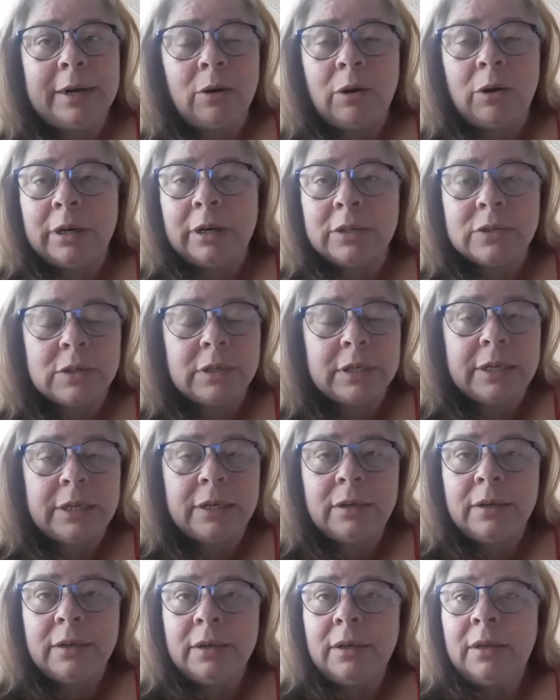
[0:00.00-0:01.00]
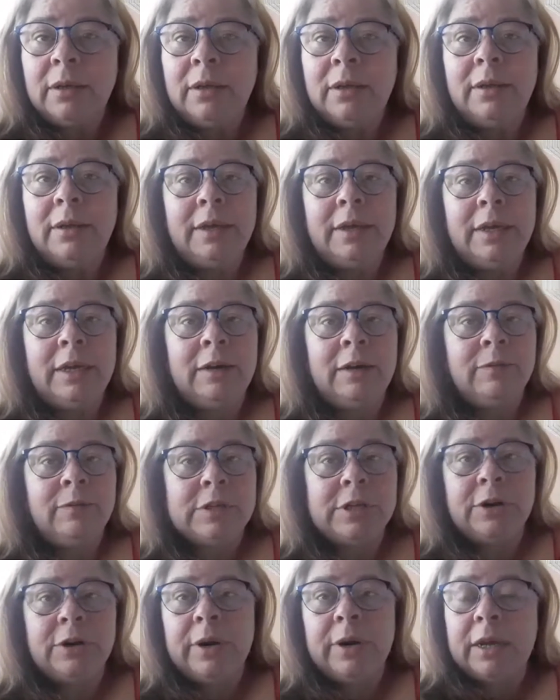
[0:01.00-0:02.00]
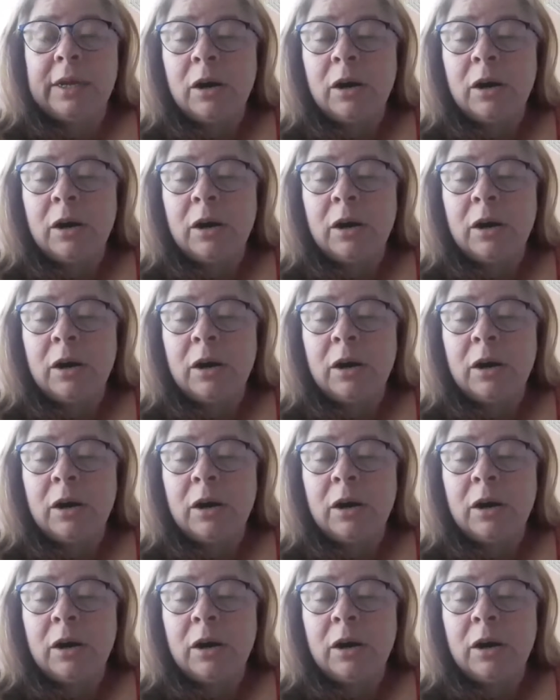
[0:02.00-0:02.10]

Honestly, if cigarette